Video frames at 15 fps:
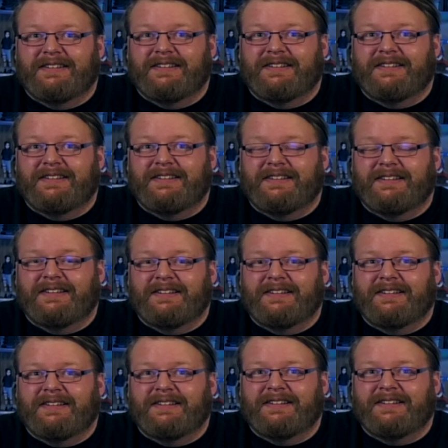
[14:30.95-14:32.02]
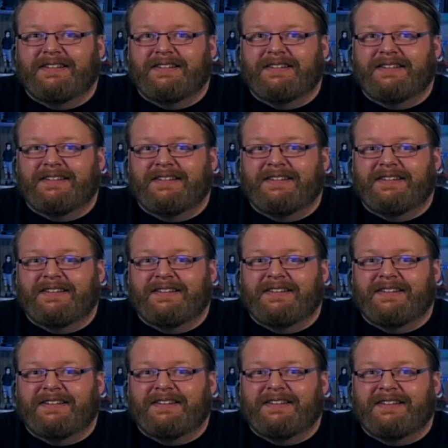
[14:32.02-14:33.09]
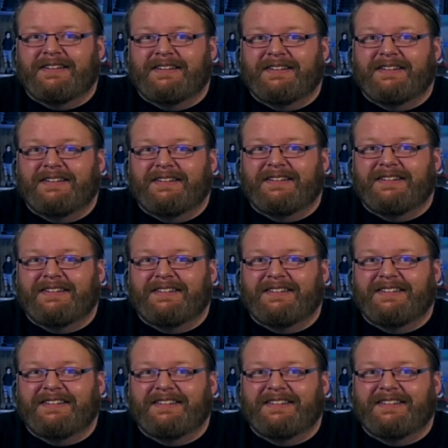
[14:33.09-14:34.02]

The person shown says nothing.